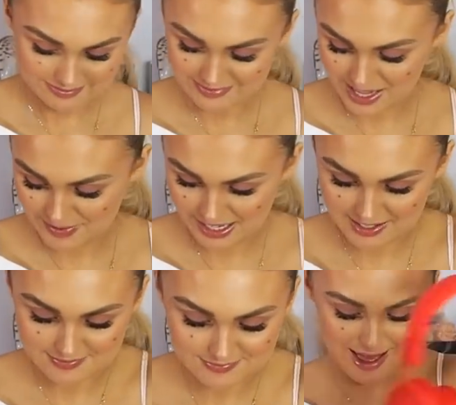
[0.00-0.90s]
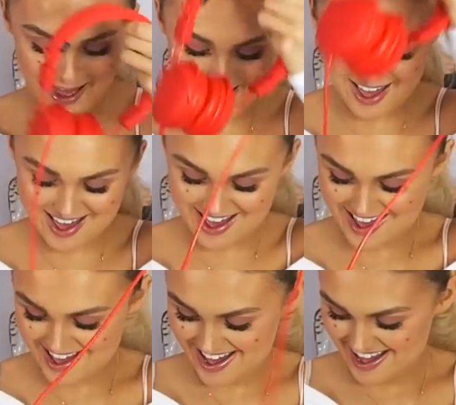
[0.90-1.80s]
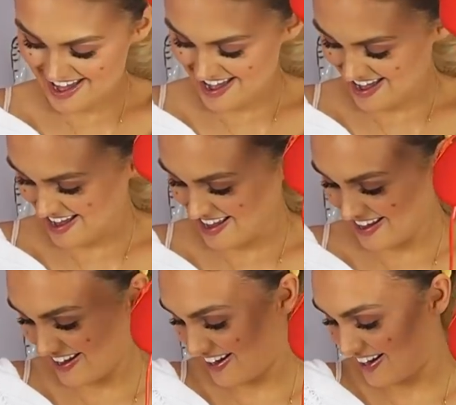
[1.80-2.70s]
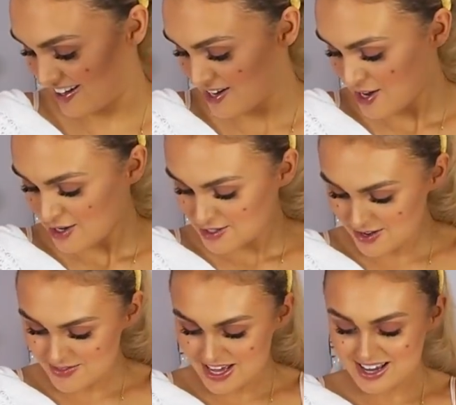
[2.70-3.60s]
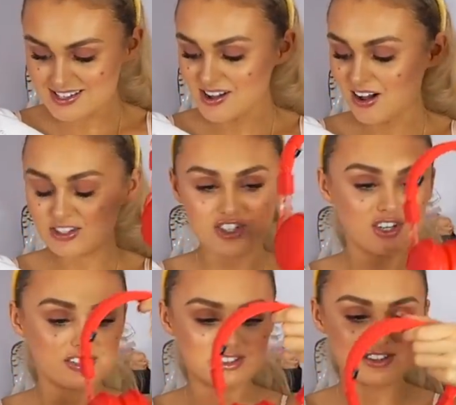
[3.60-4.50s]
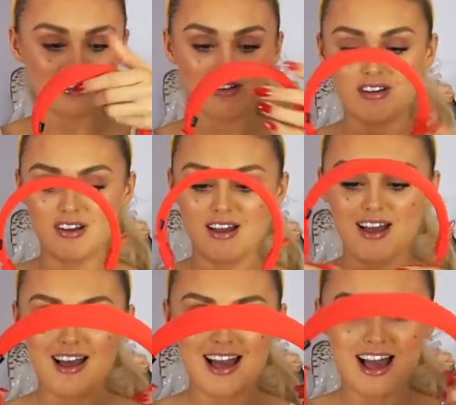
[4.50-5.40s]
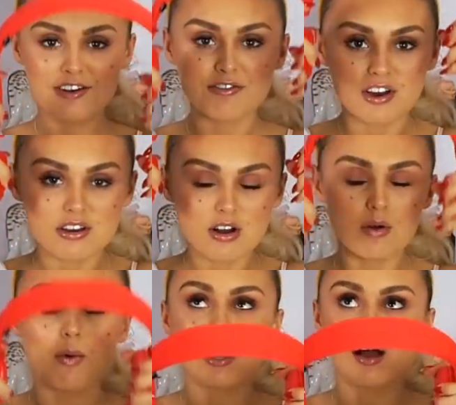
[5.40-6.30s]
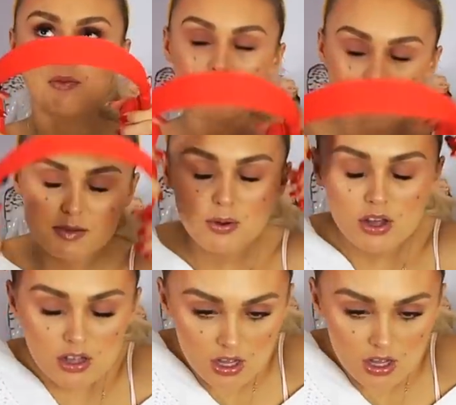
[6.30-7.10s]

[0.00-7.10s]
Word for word: There we go. Hey! So these are just headphones. Oh wait, I'm not going to put...